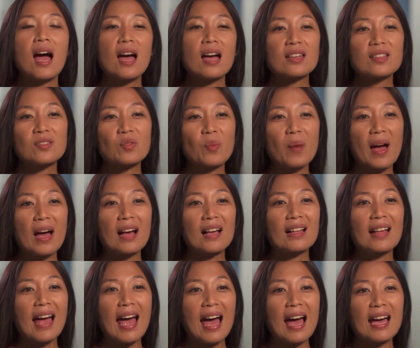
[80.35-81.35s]
as
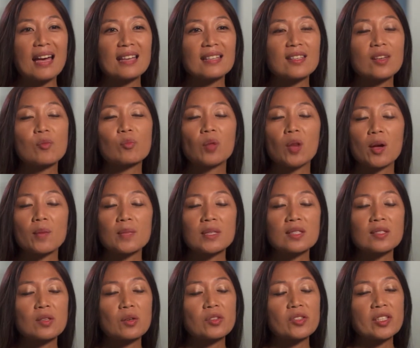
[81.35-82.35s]
well as employment
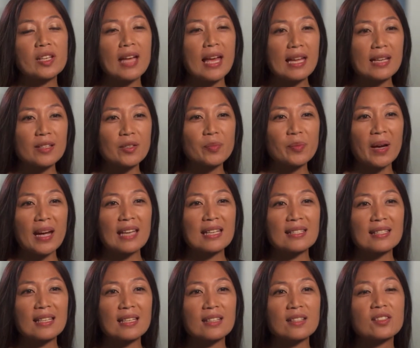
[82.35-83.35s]
social
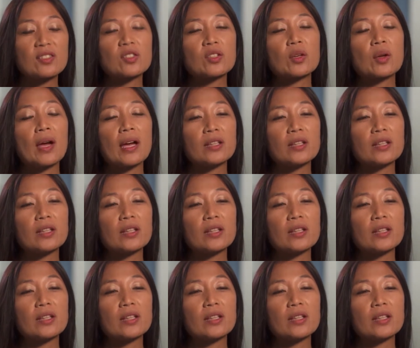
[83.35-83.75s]
enterprises to